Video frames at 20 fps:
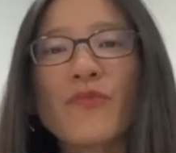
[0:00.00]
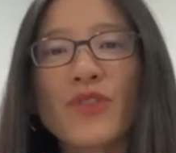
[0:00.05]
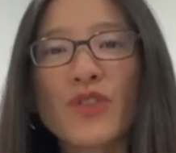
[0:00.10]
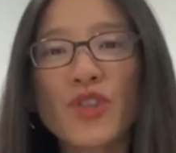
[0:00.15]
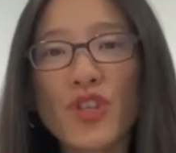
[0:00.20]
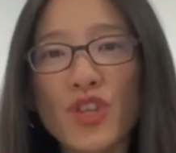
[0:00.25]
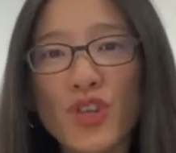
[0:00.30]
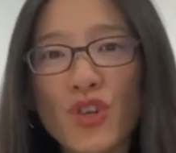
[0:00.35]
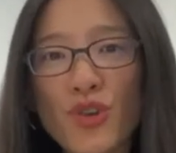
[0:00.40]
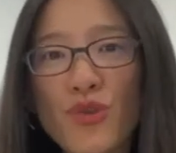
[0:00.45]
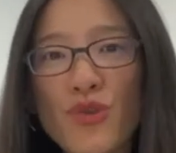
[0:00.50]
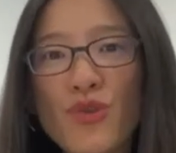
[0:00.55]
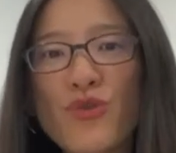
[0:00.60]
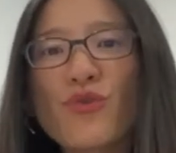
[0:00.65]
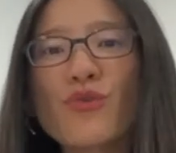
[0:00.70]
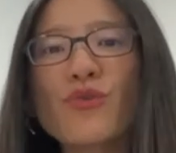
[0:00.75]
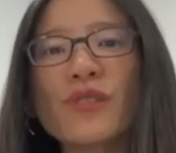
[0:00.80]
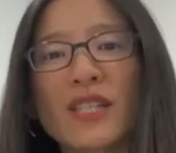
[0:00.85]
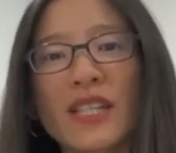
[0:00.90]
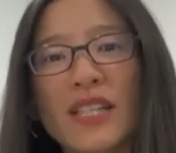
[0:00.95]

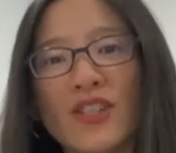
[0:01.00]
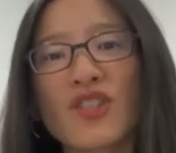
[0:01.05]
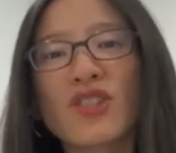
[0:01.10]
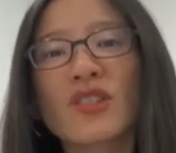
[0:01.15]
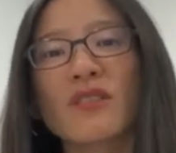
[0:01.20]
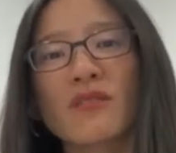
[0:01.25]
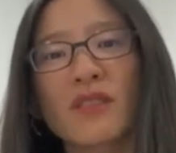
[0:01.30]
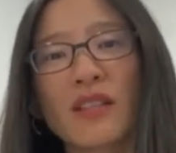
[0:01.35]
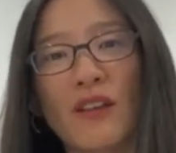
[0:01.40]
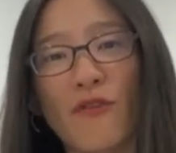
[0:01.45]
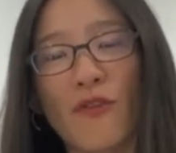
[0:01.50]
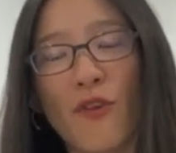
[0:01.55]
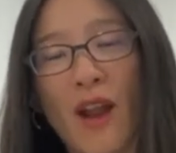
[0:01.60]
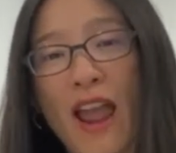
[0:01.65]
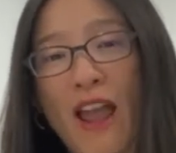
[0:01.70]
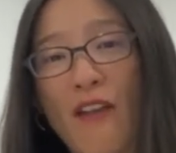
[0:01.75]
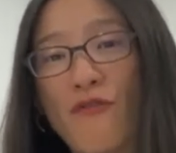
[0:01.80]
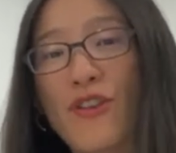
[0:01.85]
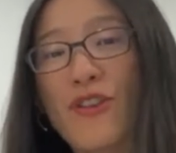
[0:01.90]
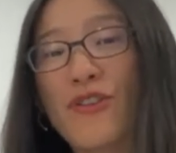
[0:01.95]
digitally for
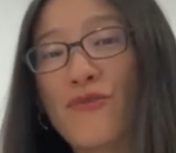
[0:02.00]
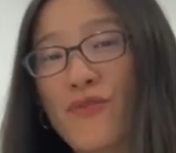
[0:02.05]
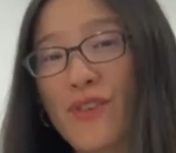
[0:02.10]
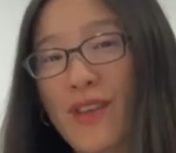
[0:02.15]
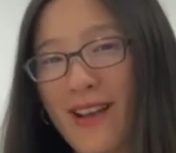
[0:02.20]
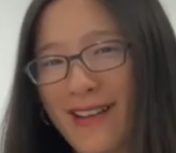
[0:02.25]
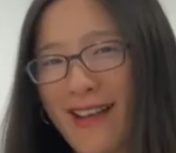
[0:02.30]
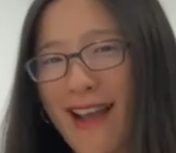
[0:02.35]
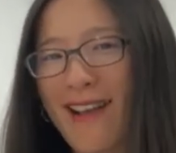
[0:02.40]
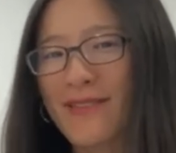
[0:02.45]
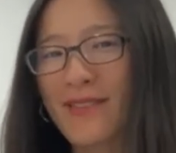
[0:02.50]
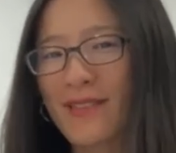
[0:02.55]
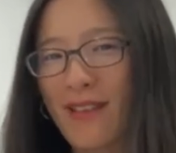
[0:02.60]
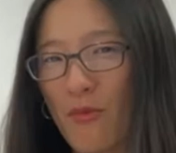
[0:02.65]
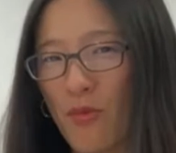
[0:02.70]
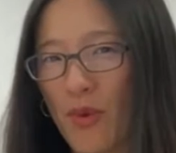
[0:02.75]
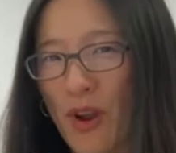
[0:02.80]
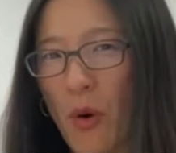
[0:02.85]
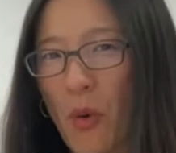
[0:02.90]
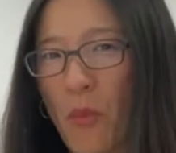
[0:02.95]
every 3 accounts that
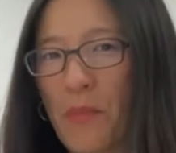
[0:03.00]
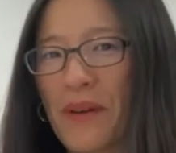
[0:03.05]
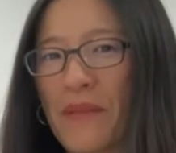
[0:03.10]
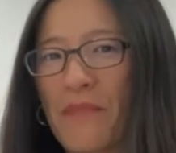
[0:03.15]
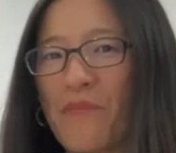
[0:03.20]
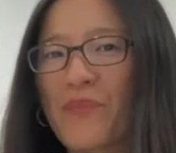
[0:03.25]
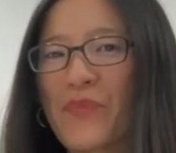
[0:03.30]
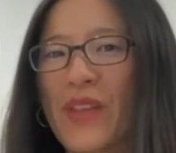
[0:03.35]
we open.